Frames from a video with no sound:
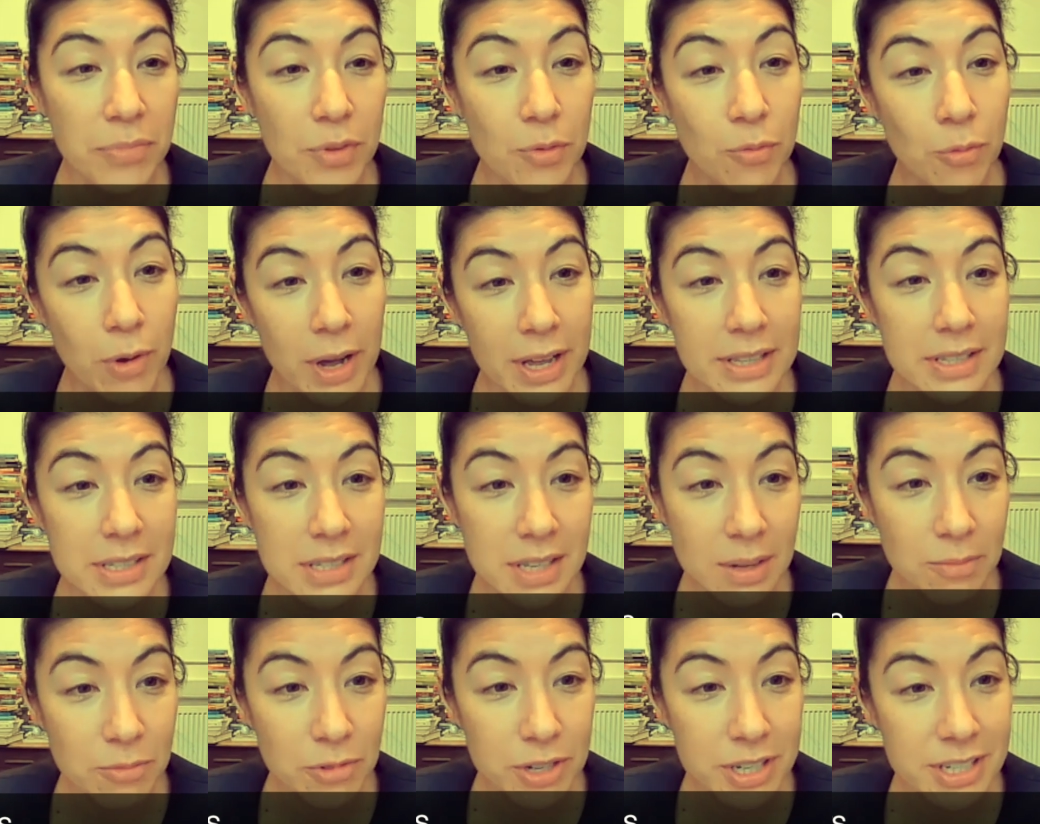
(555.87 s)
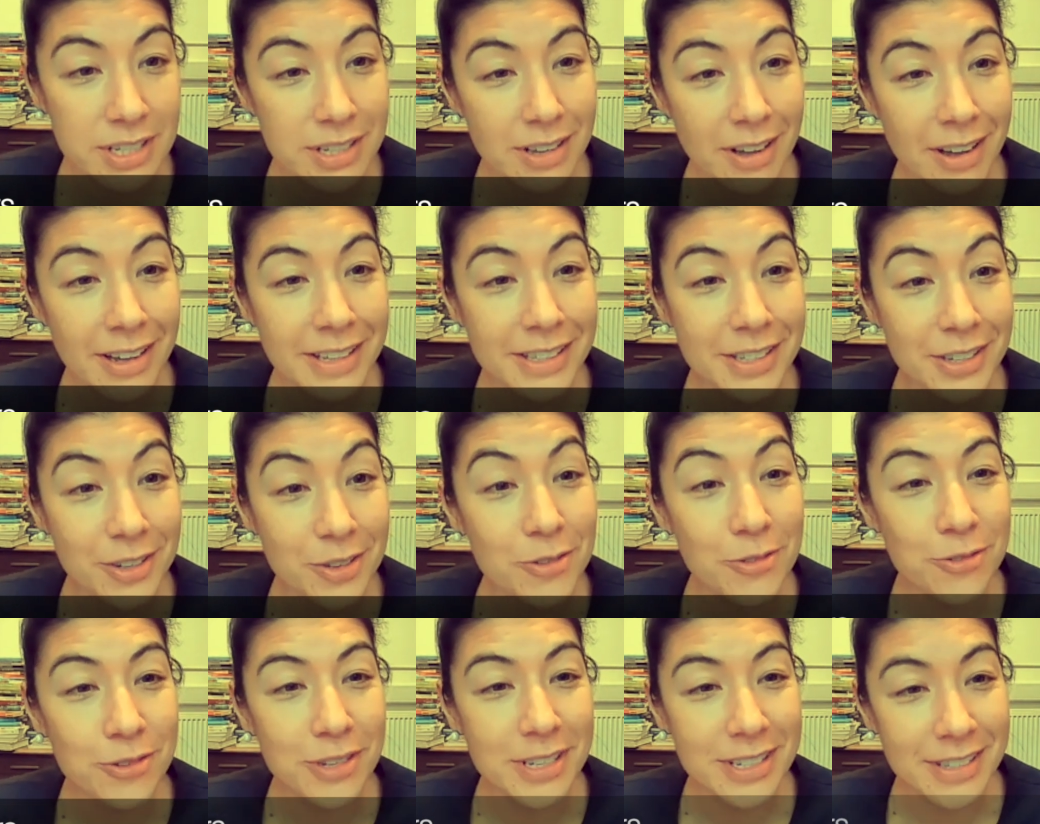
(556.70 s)
when someone decides and
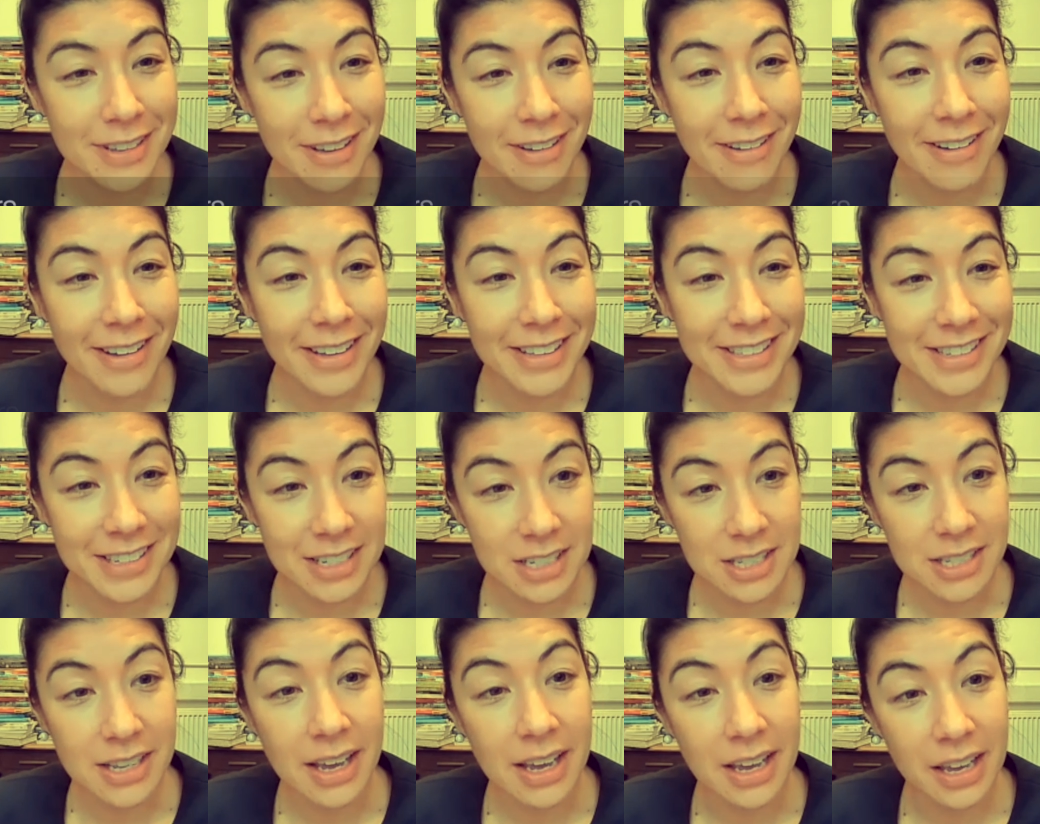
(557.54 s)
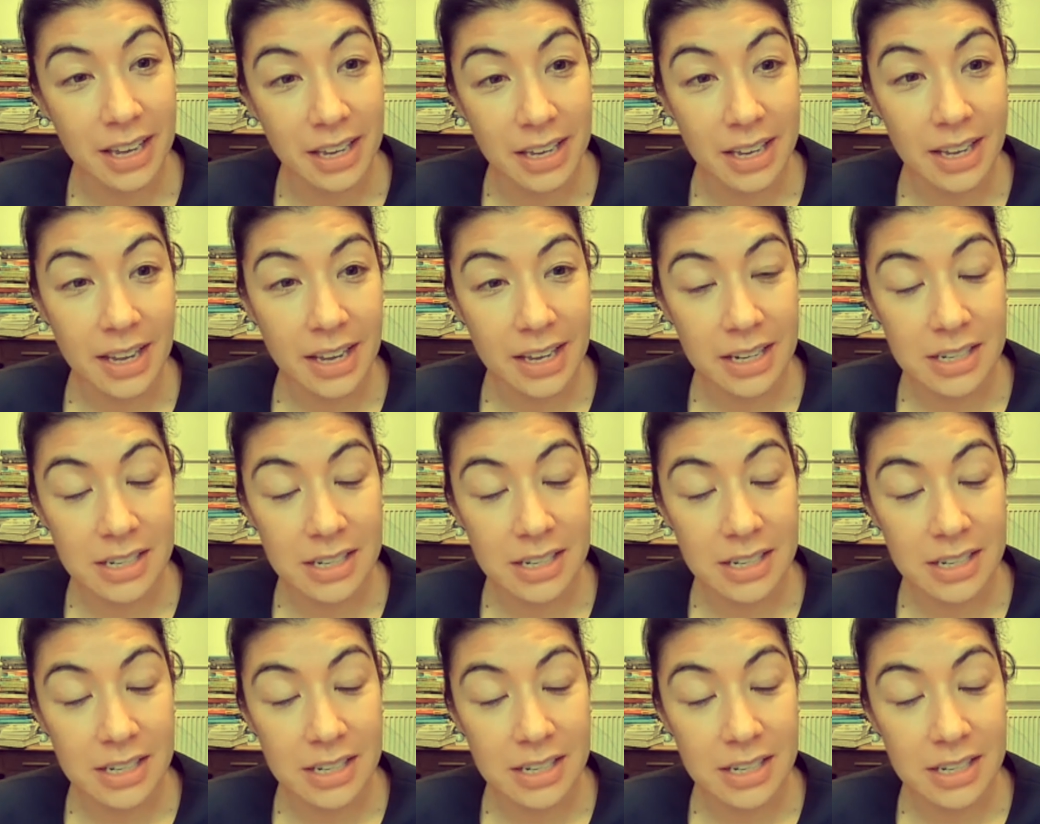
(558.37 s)
who decides to say